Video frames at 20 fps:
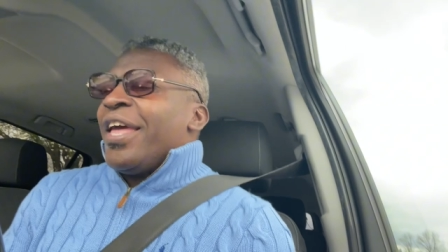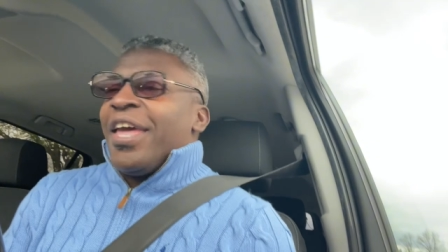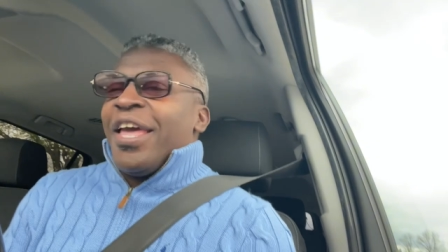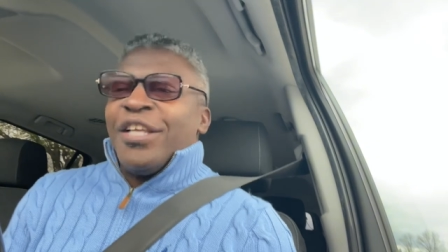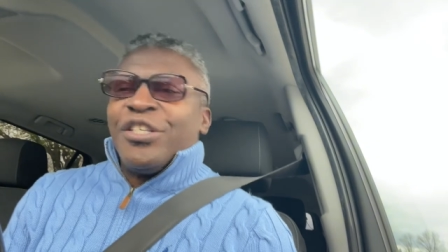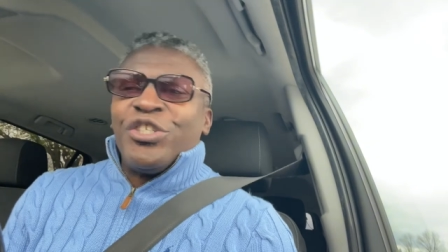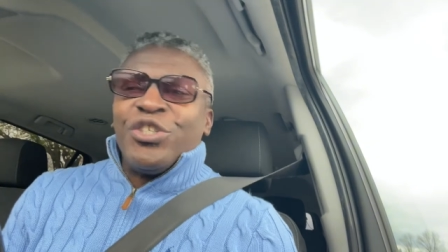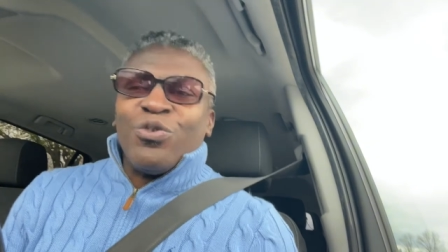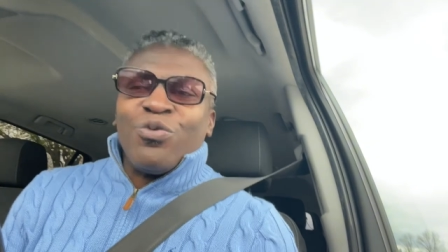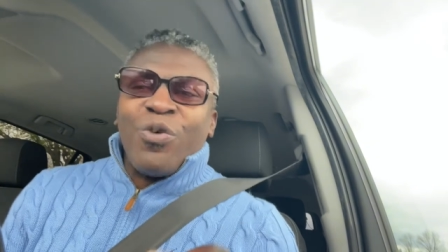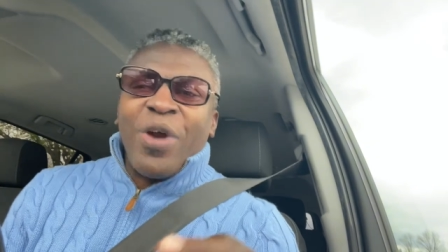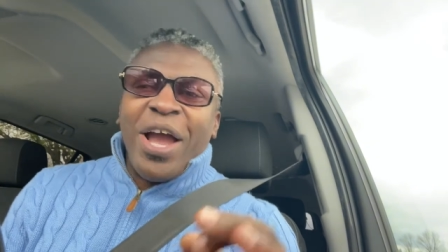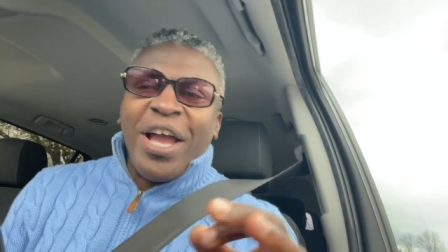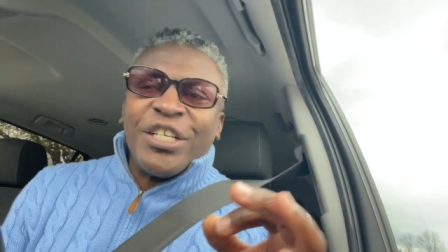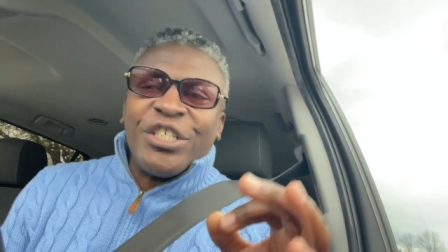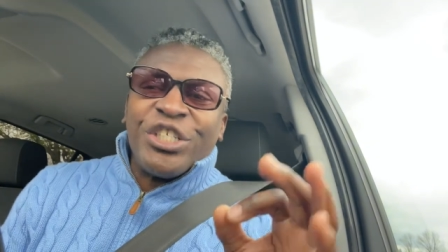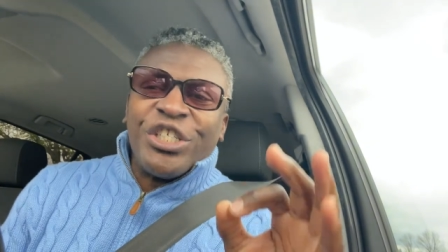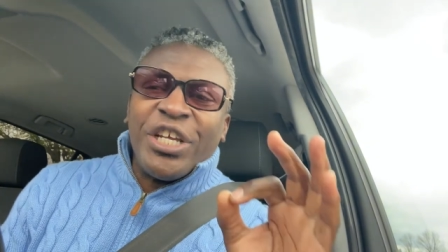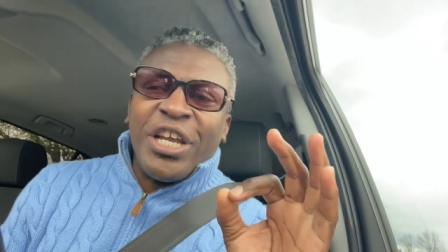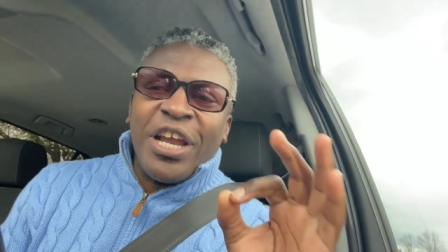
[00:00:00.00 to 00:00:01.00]
It's your
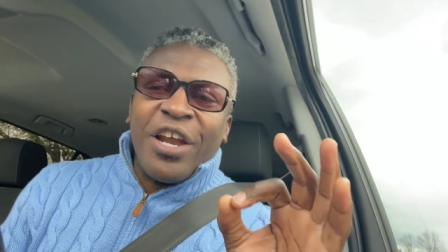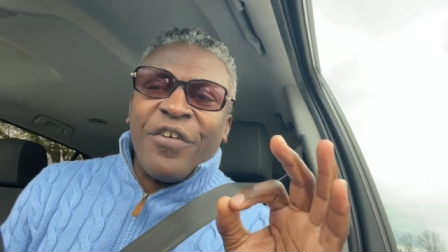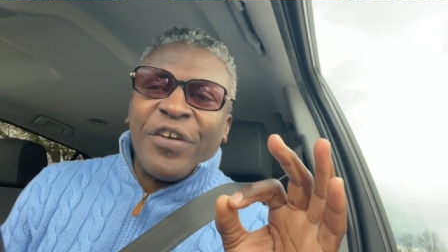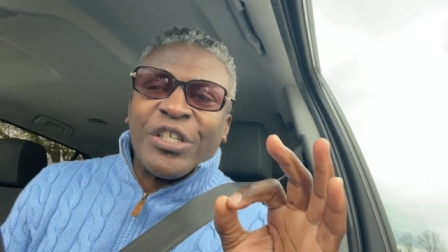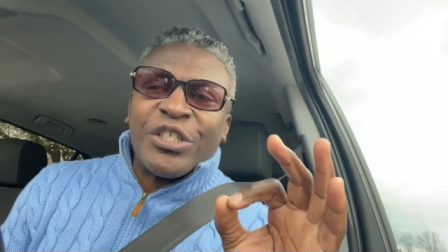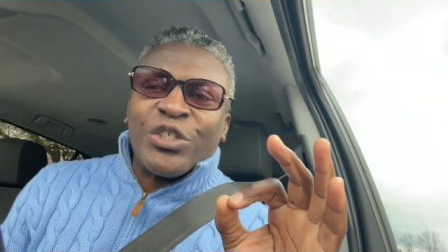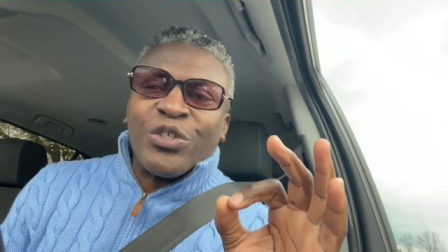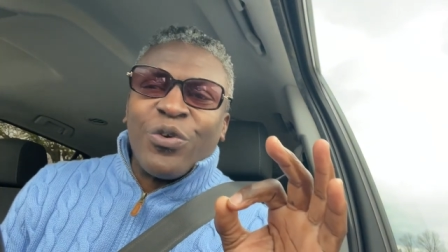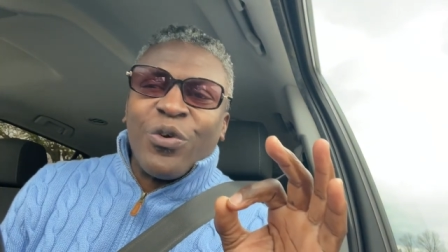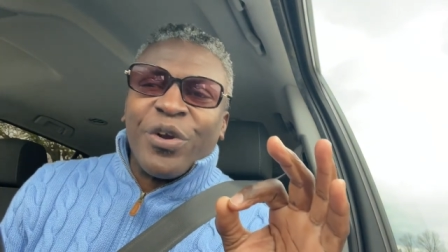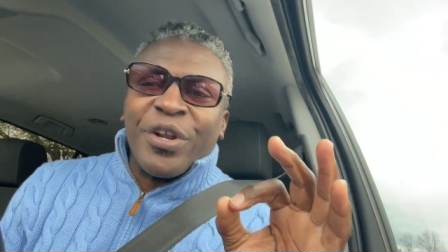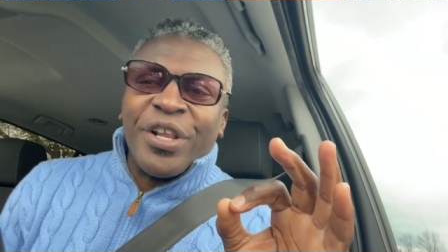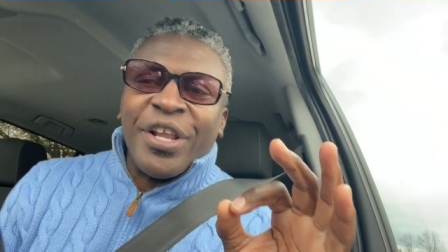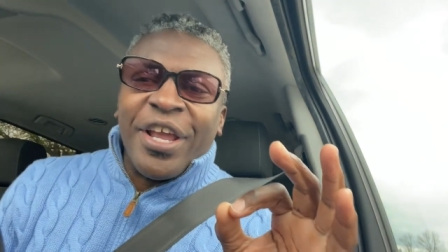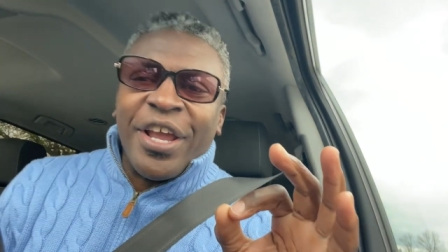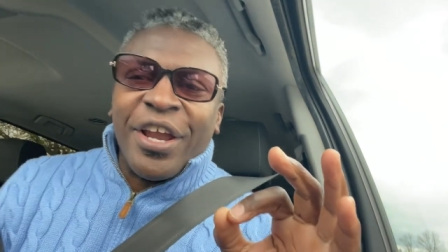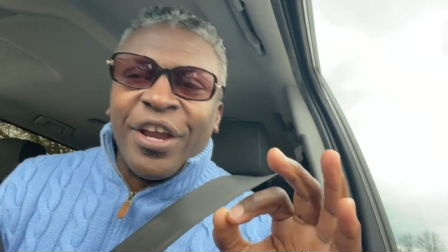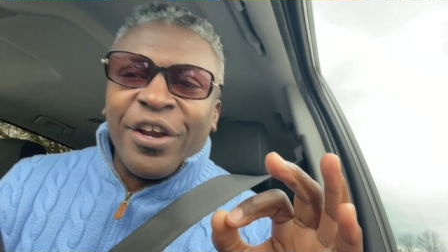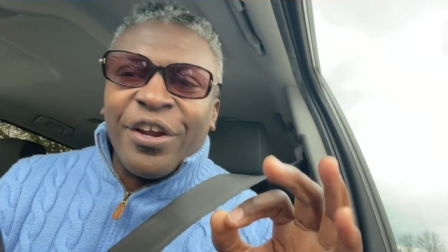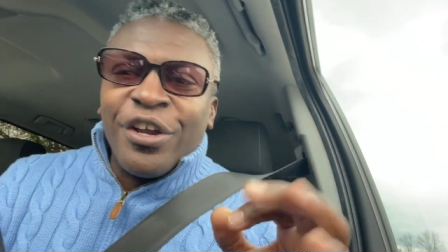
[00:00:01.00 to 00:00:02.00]
rideshare
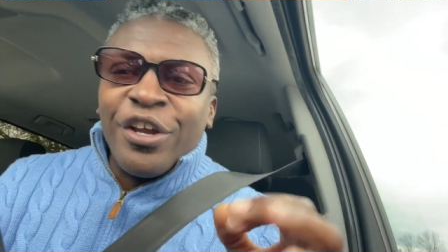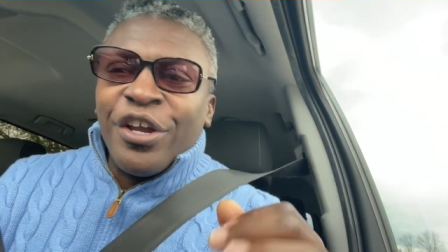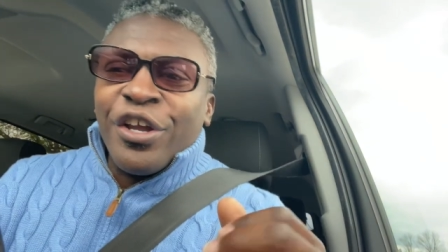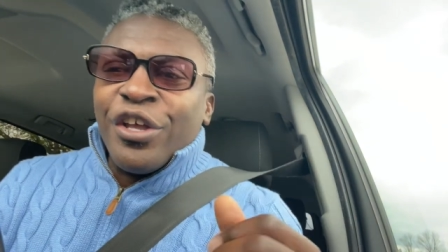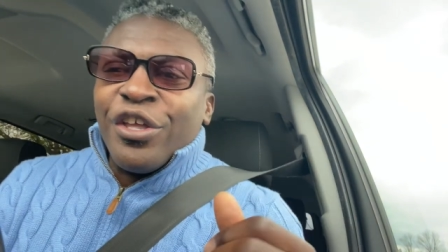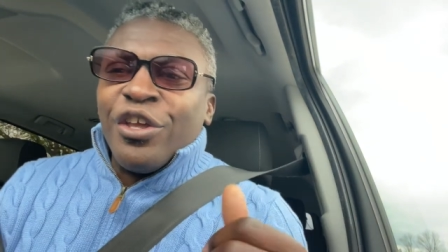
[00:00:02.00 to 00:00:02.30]
extraordinaire,